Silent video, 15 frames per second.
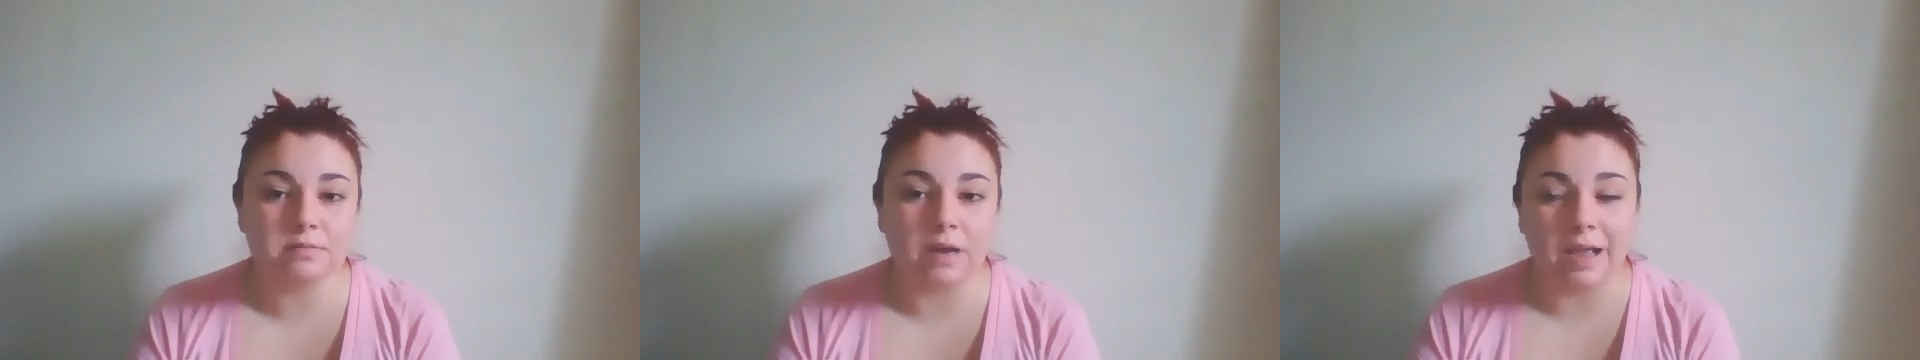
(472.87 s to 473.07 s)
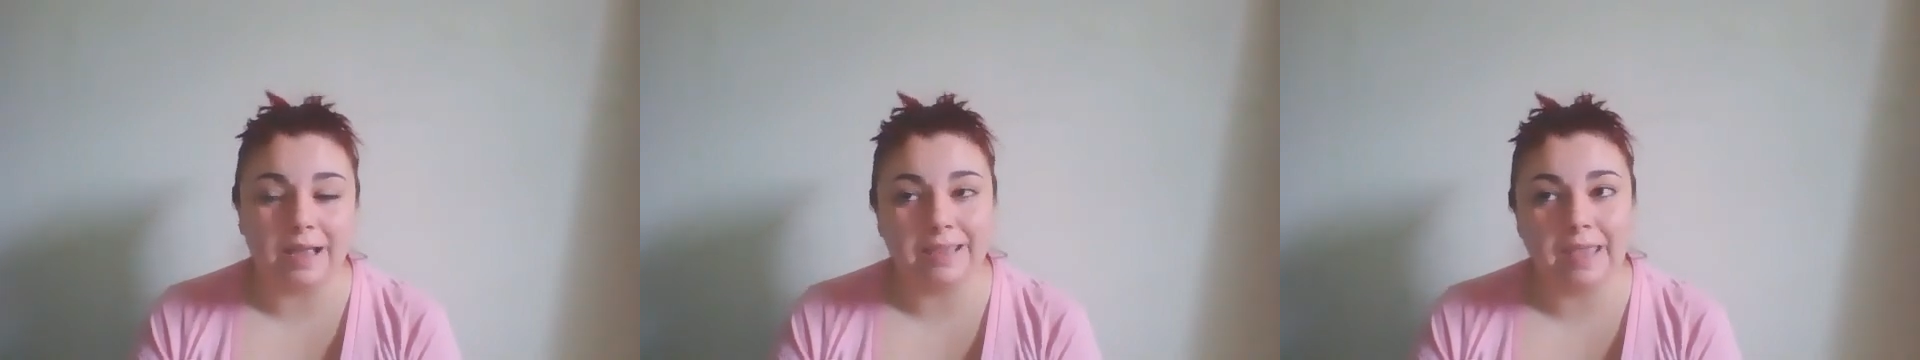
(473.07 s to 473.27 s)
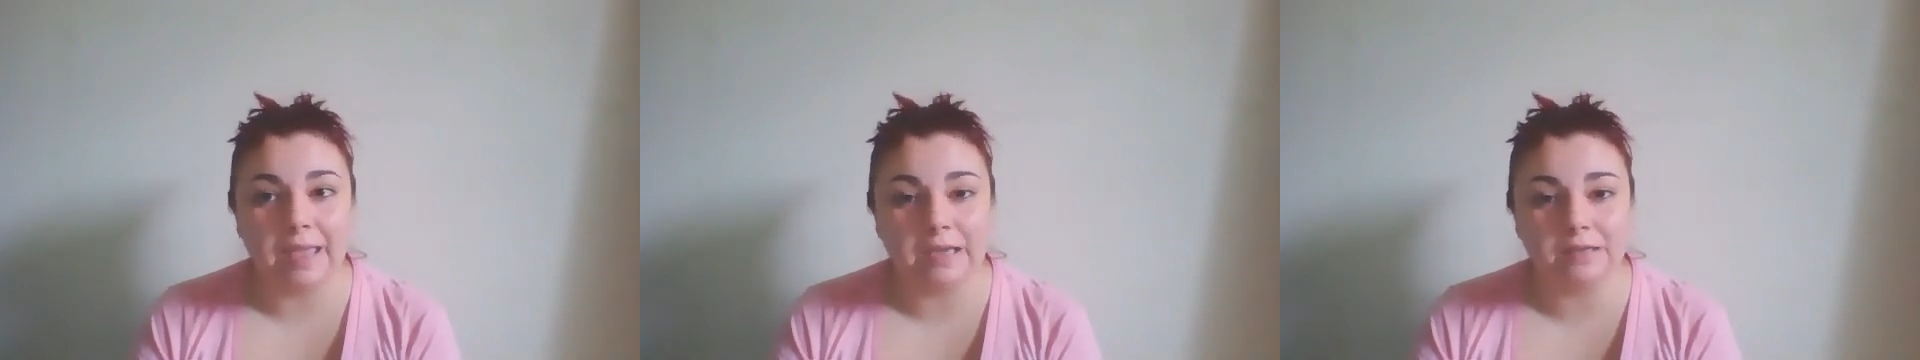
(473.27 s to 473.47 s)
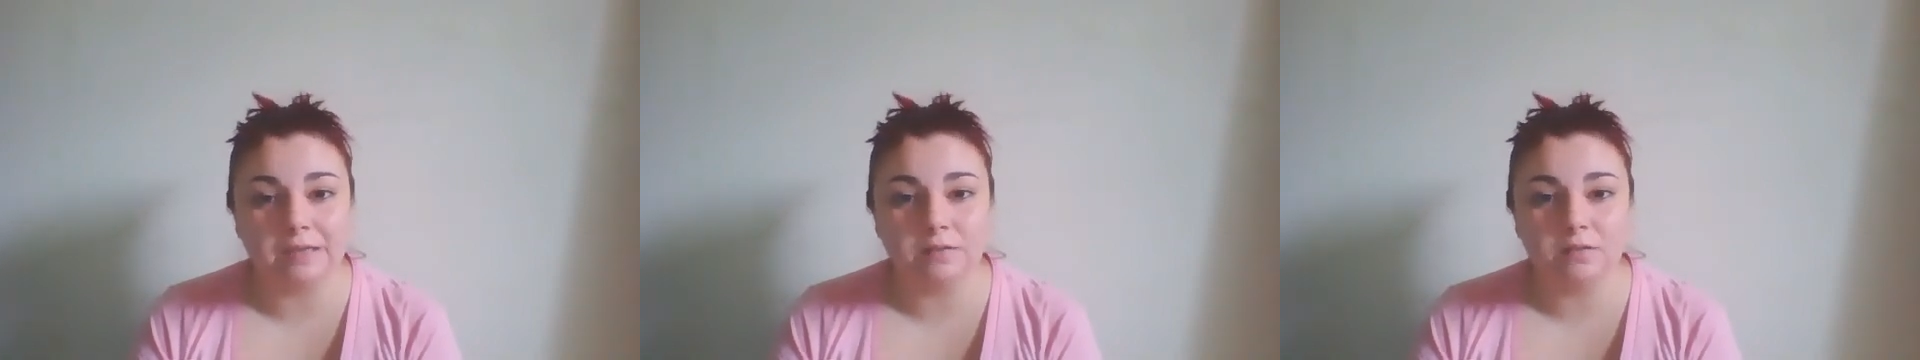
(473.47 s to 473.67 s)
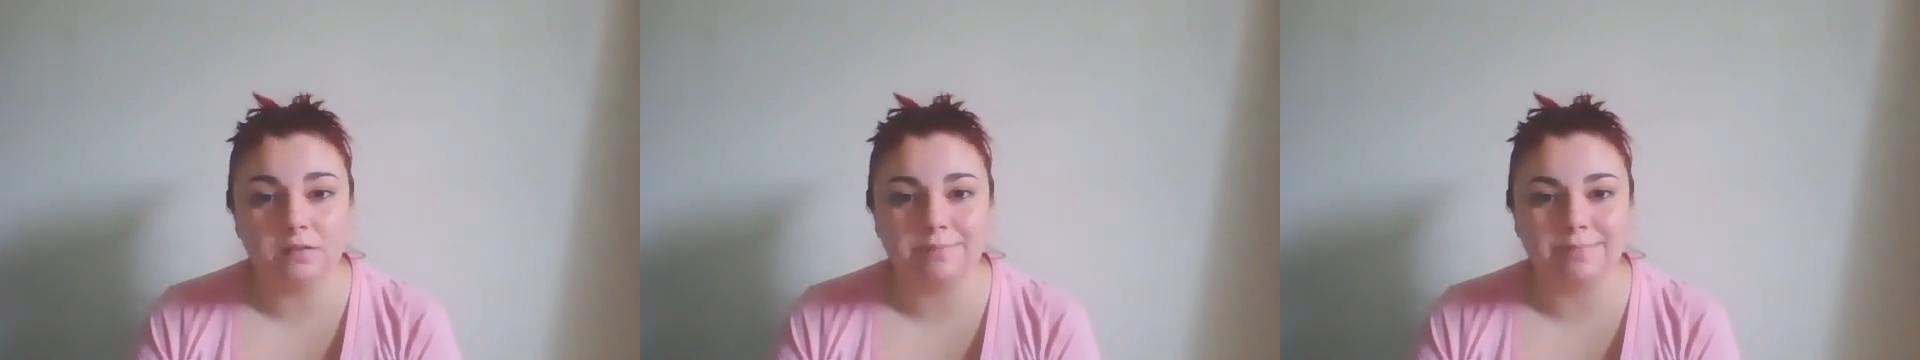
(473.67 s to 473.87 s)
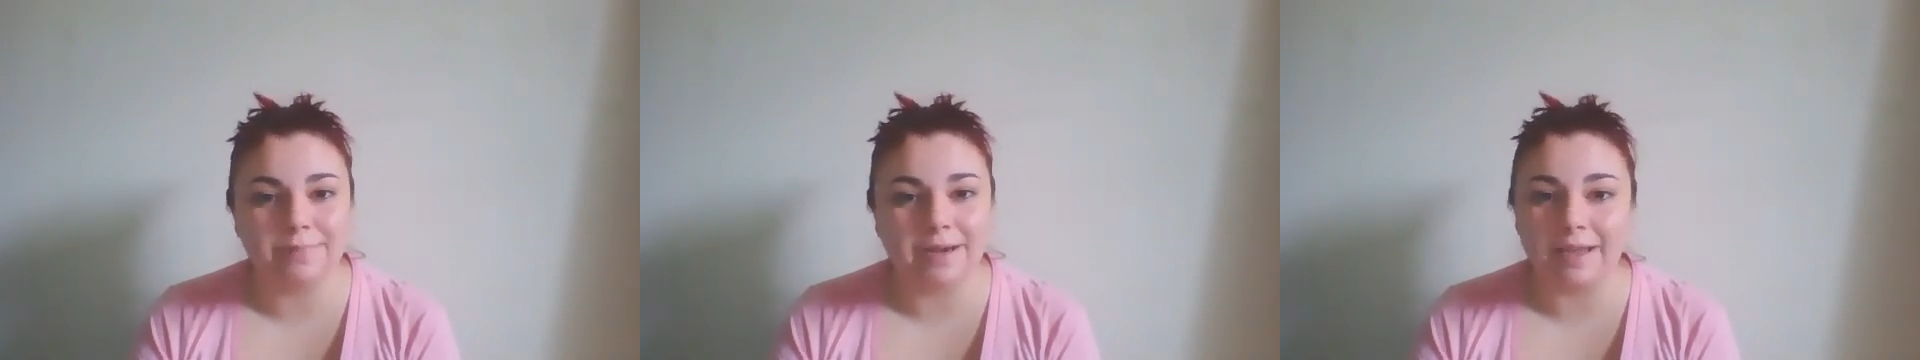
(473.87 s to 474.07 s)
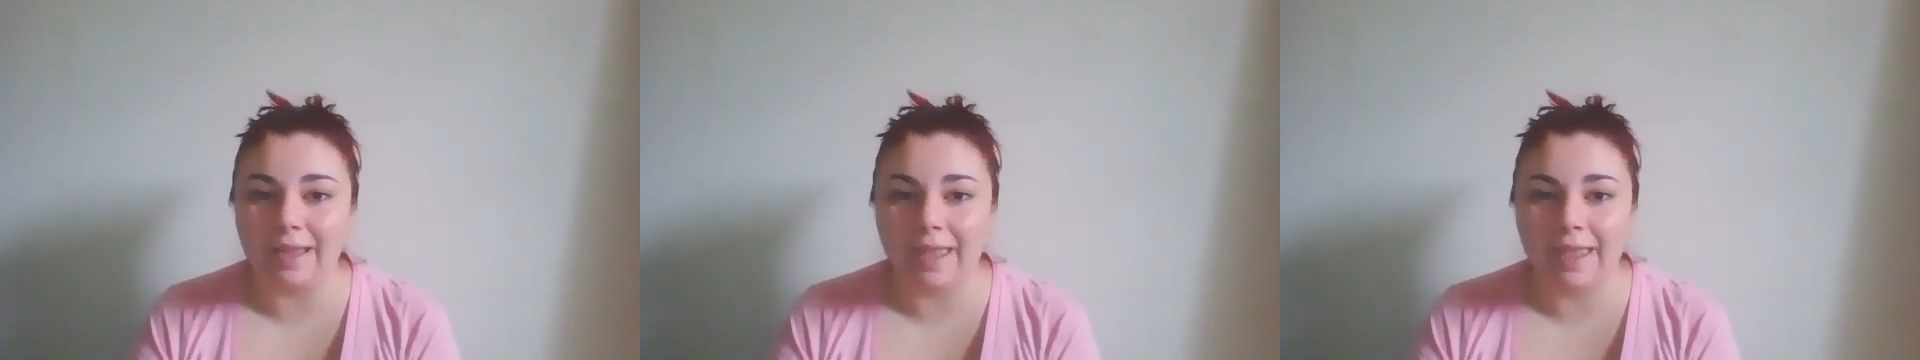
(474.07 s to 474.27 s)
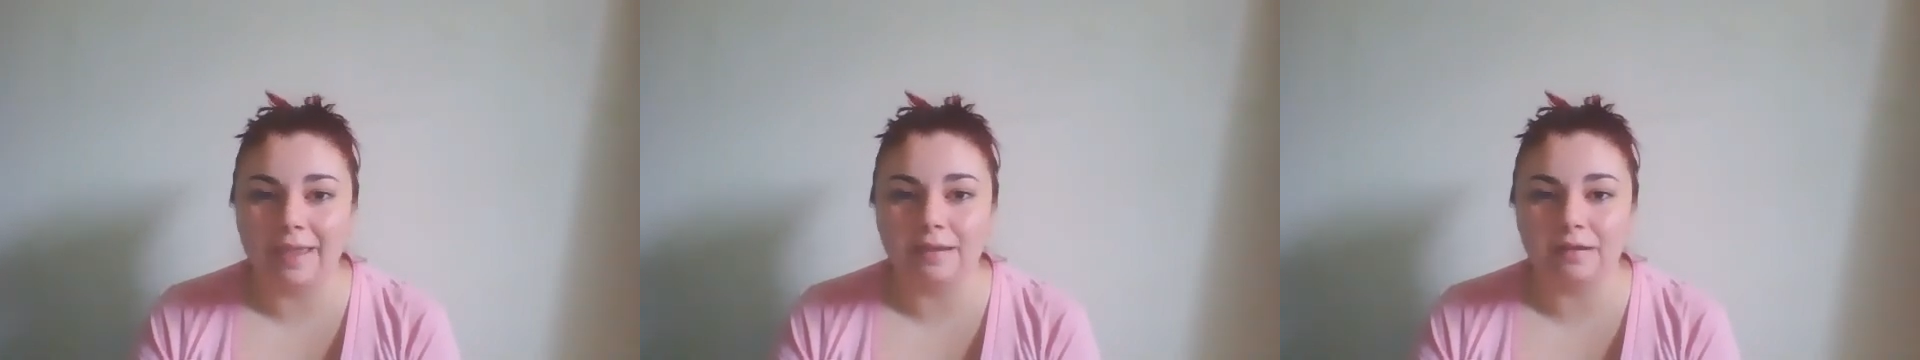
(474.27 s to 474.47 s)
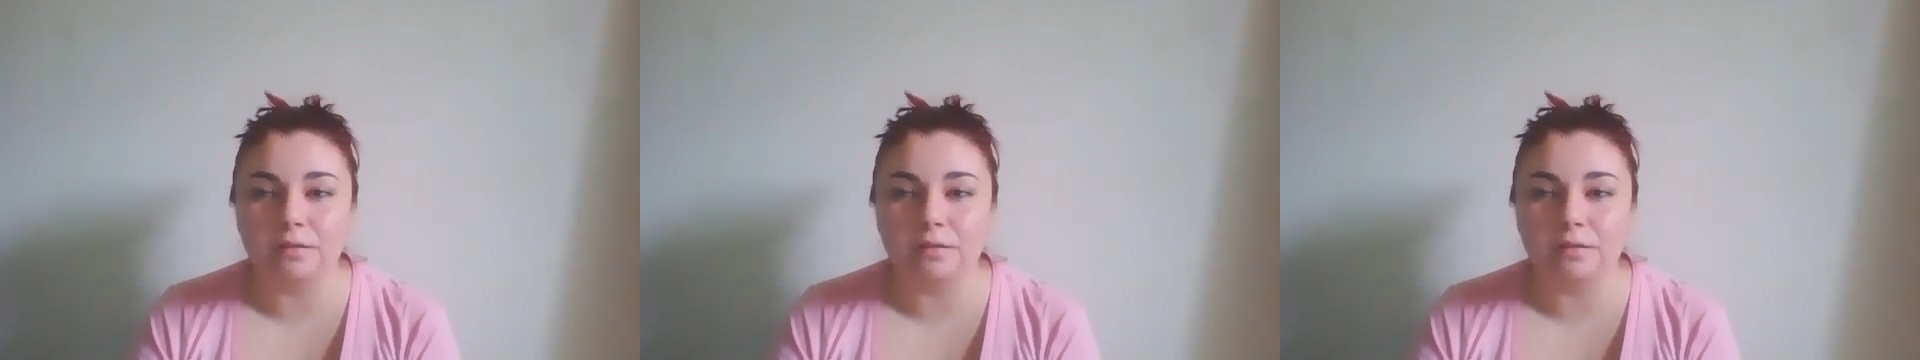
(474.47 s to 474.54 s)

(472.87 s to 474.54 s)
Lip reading: I can, but I can't